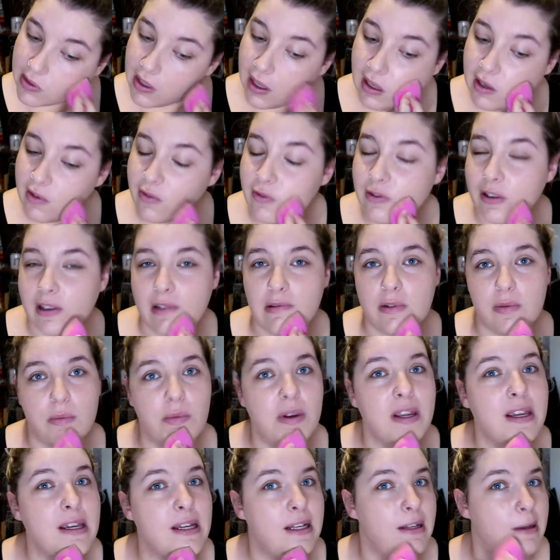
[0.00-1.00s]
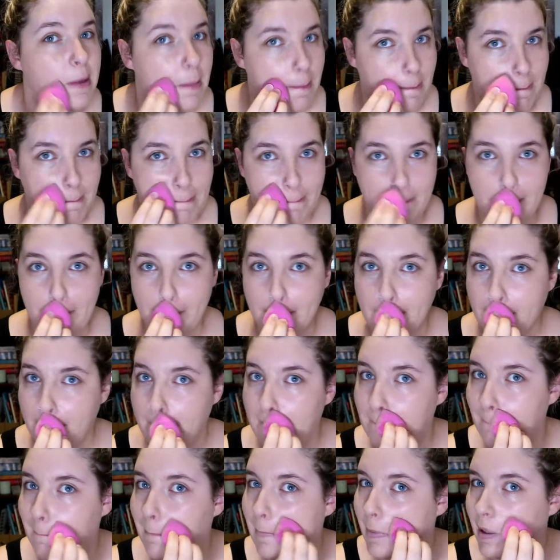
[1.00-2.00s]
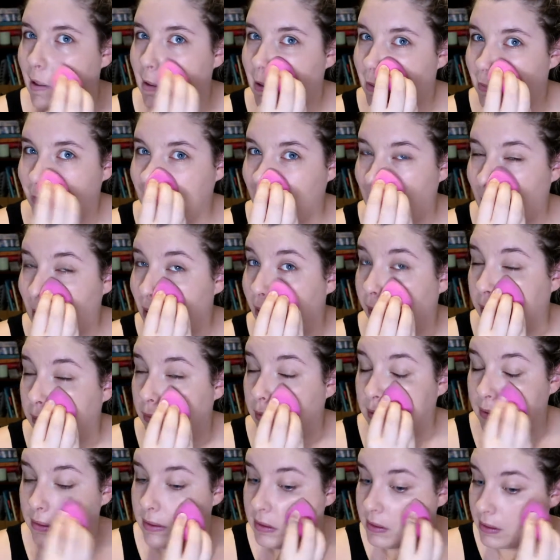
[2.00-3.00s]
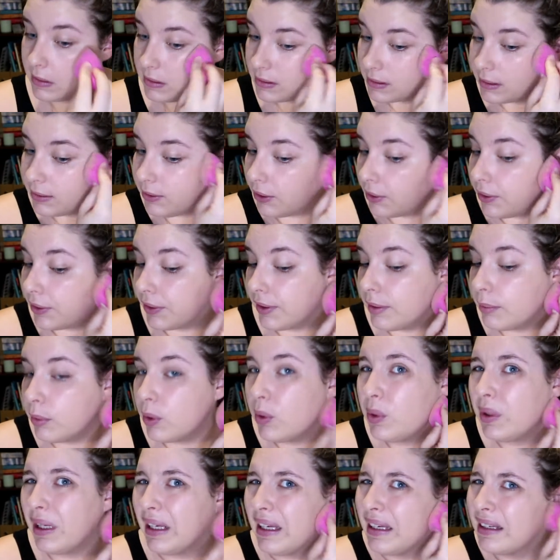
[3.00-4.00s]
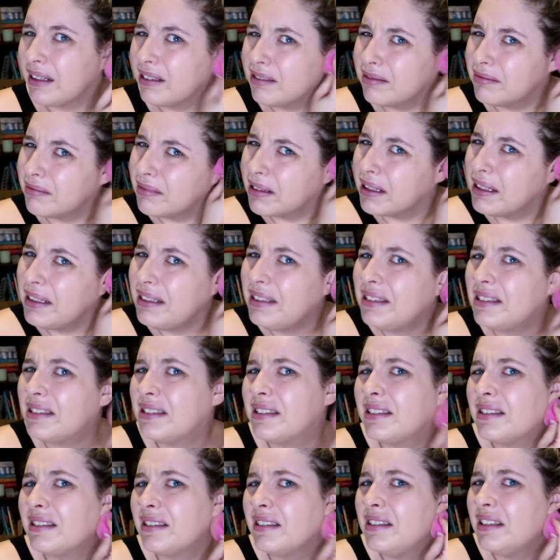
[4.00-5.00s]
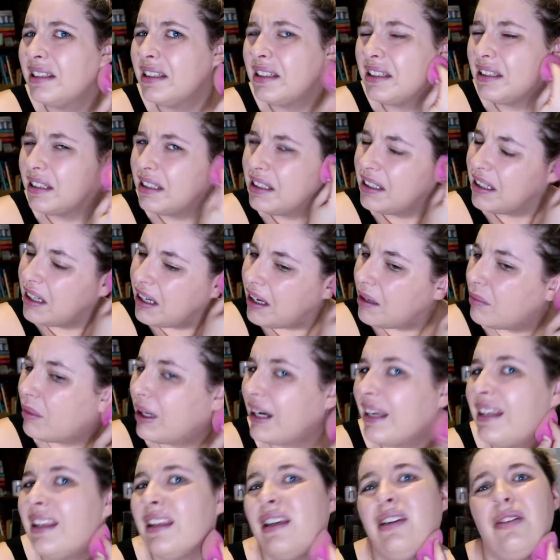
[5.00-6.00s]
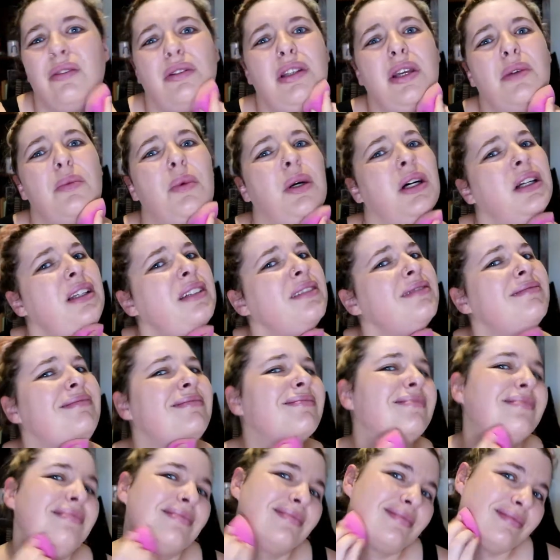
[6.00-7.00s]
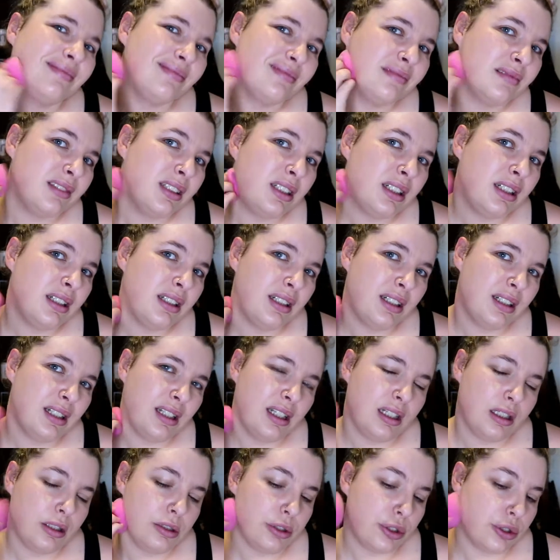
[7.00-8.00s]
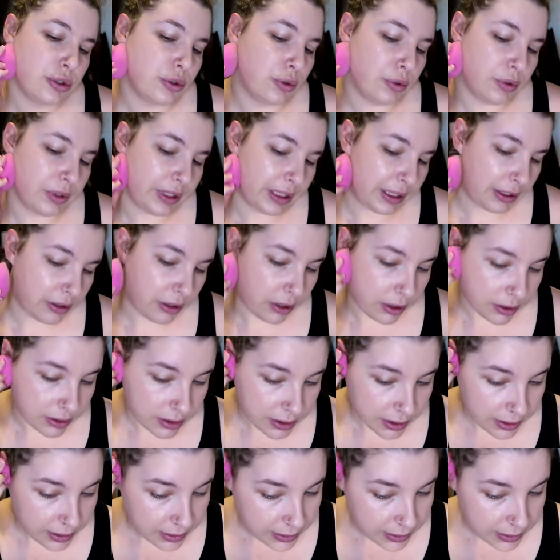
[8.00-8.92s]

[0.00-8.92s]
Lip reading: kind of feels weird being loud at 6 o'clock in the morning, right? Am I the only one? Surely not.